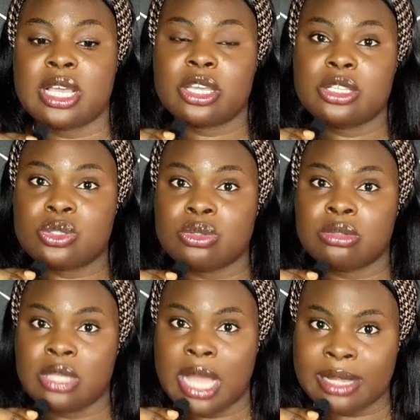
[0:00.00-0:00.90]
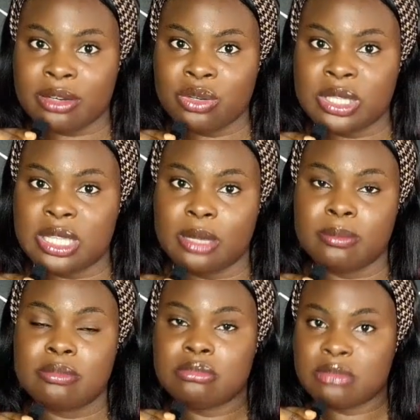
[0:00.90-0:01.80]
you are going to agree with
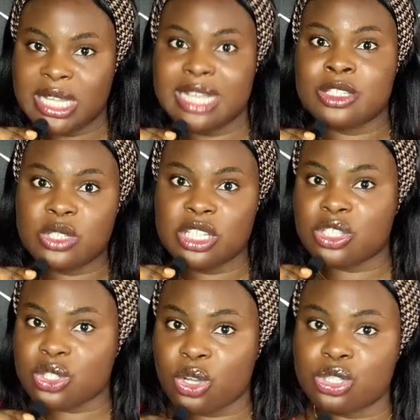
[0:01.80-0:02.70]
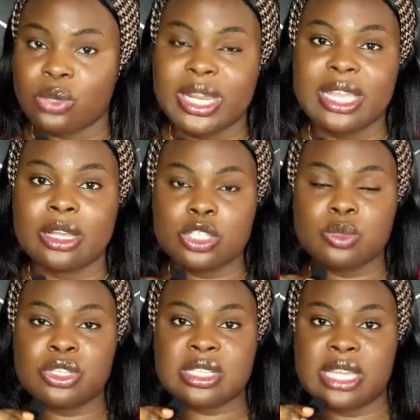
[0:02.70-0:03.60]
them. That's really the discussion, whether you are going
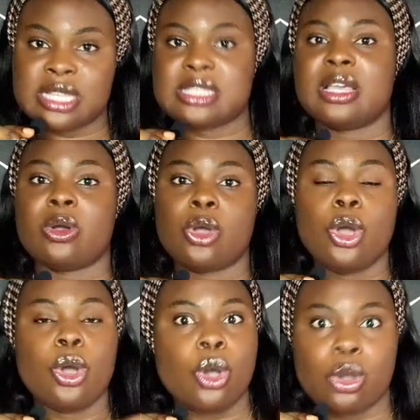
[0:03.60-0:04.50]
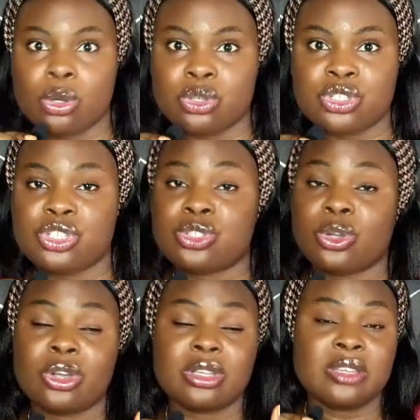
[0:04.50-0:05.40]
to be using Excel or Google Sheet,
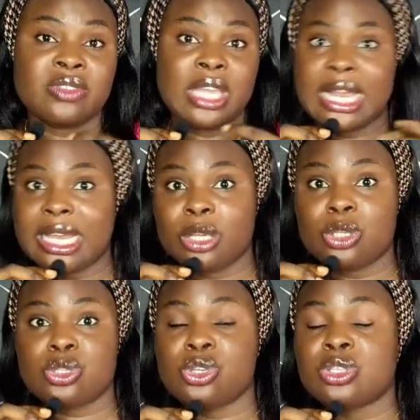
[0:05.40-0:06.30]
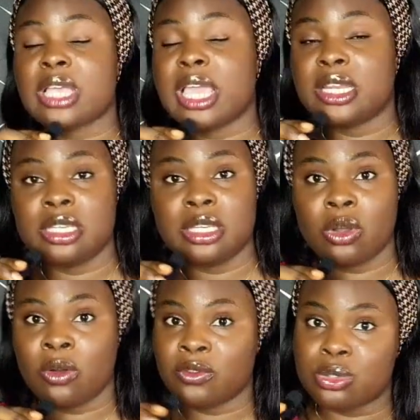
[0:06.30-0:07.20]
or if they allow you to use any
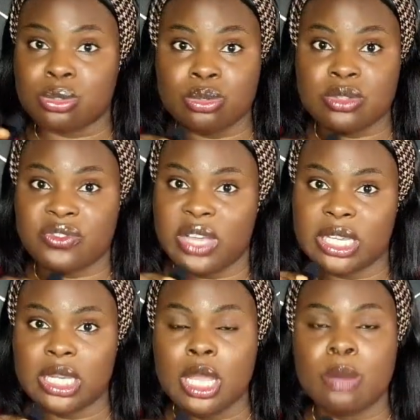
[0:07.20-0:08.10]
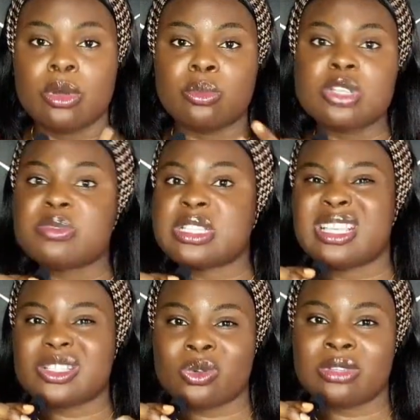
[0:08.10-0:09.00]
of the tools, fine. But most
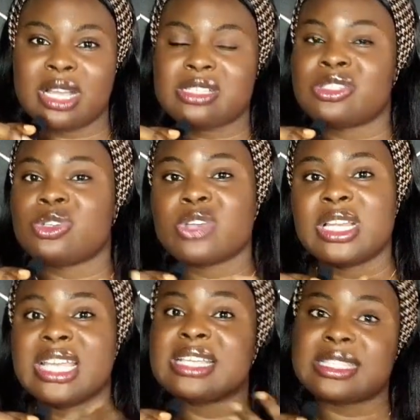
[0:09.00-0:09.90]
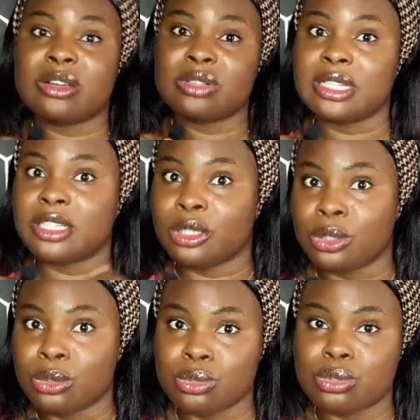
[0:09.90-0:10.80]
business owners, it's usually Excel that they
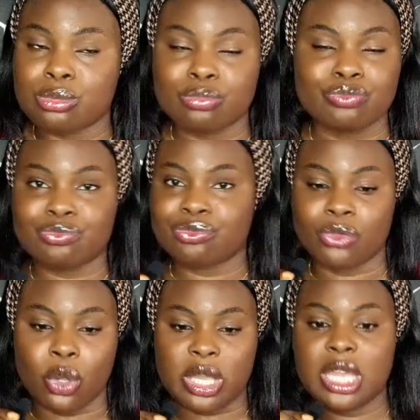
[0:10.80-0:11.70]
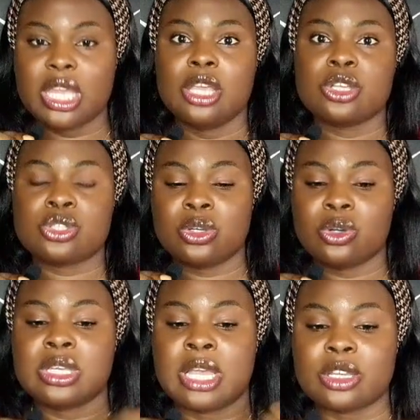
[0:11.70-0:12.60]
use. Okay,
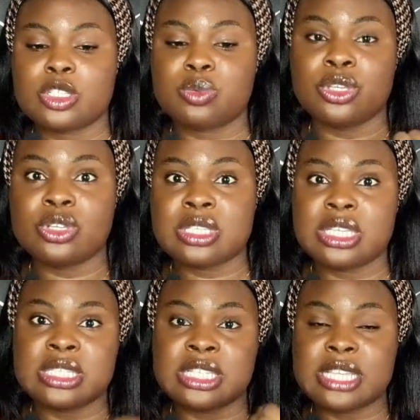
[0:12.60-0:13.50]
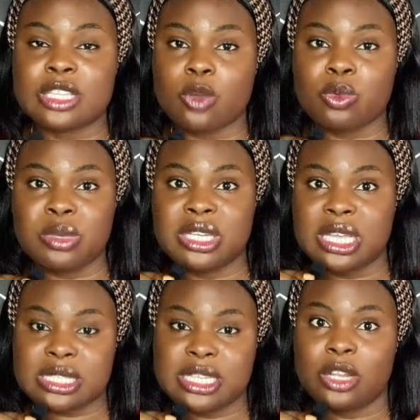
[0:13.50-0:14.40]
so you are going to be using, the setup will be in
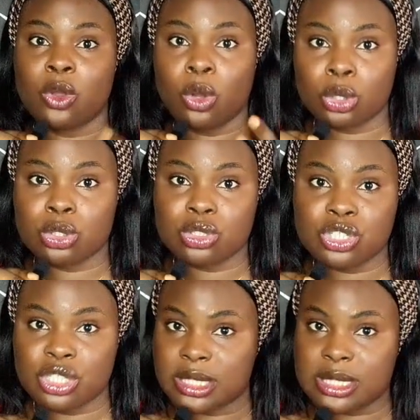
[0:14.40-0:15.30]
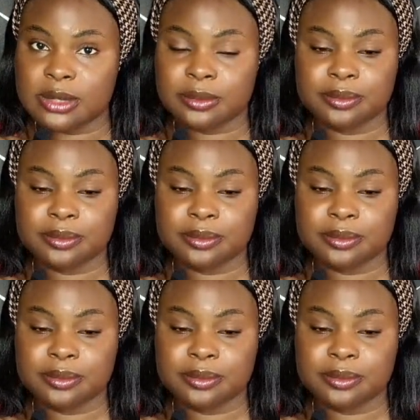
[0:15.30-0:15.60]
Excel or Google Sheet.